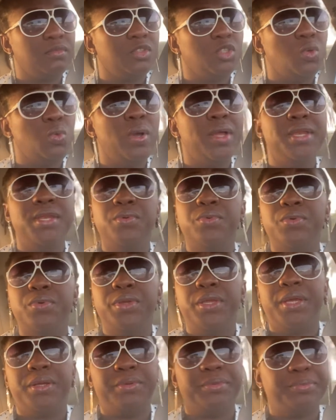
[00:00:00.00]
When you
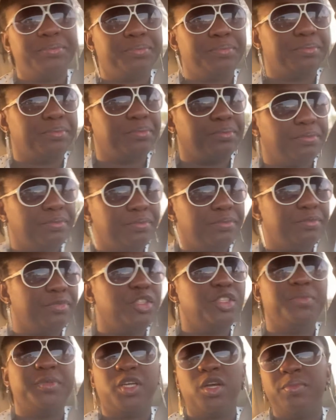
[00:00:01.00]

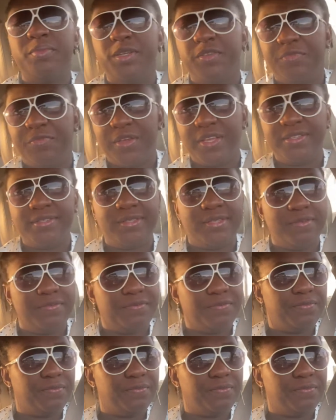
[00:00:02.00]
become defensive.